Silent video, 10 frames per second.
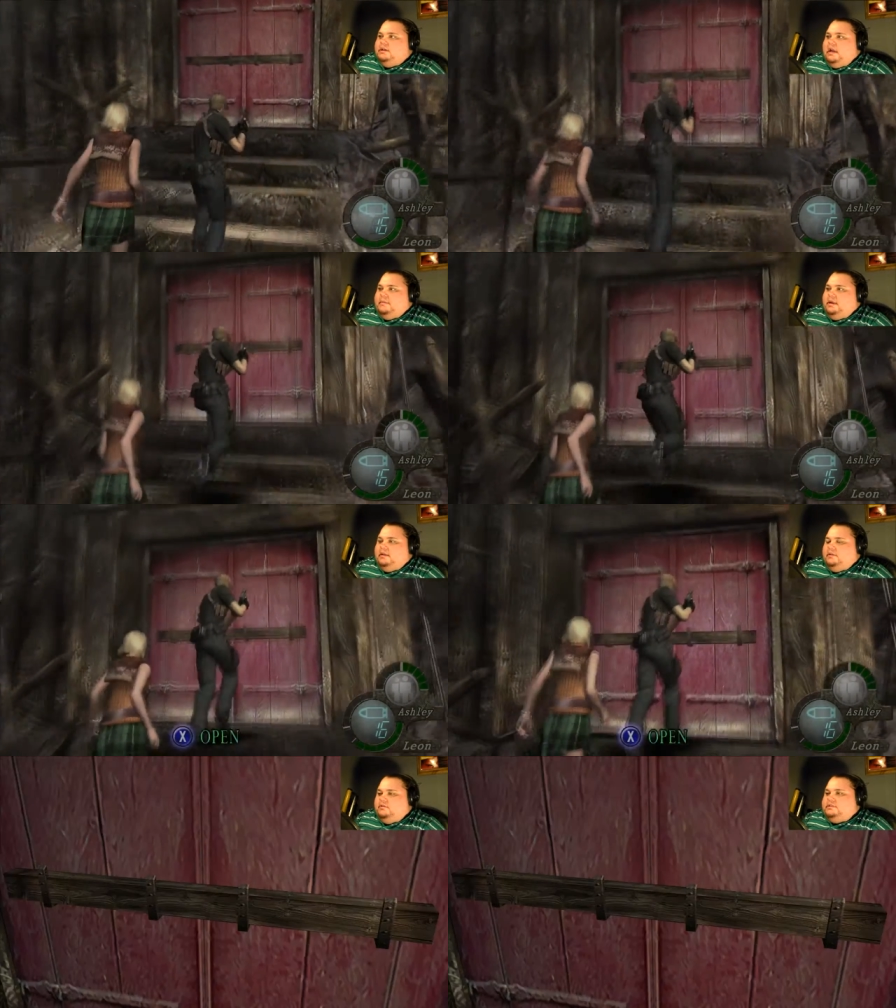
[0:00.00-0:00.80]
I mean,
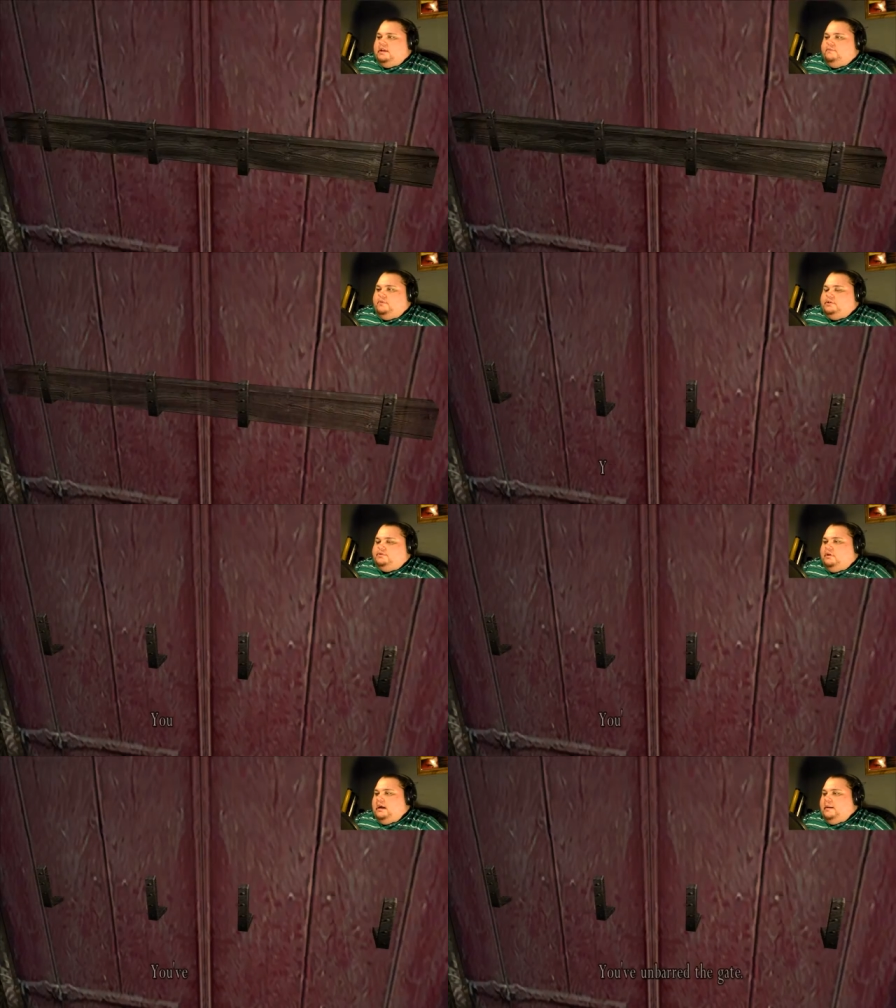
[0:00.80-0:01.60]
a little 10-foot
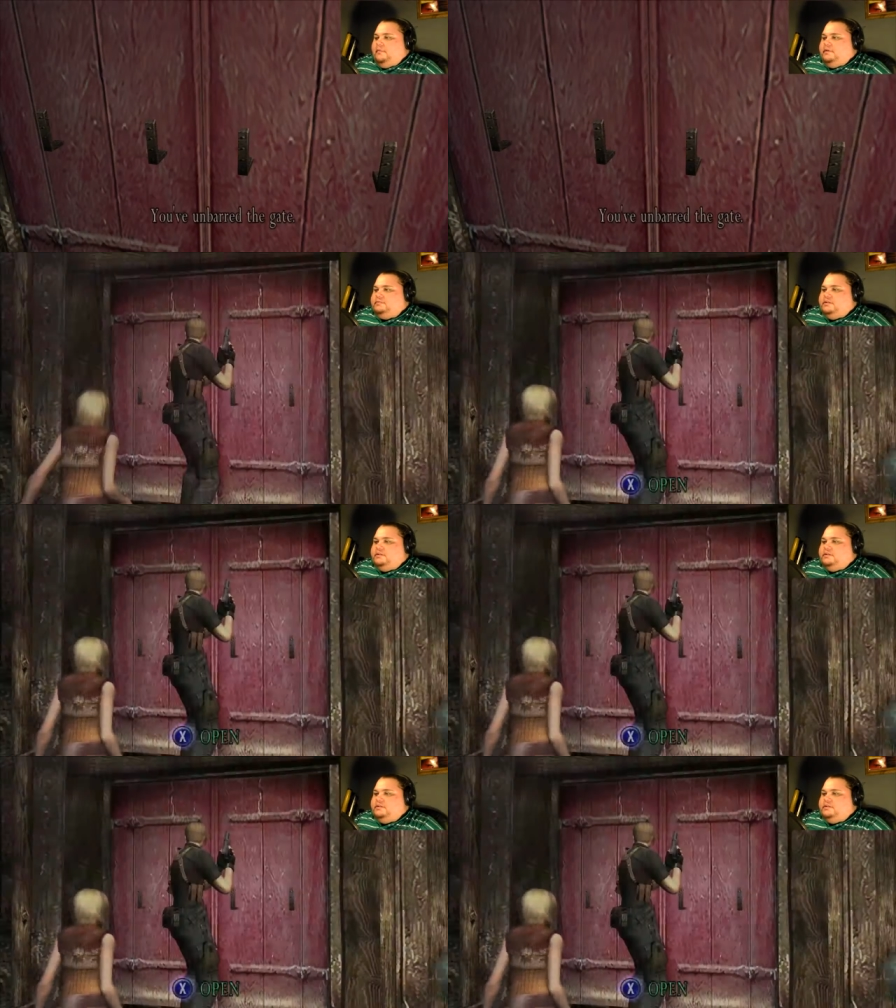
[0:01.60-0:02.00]
drop. I mean,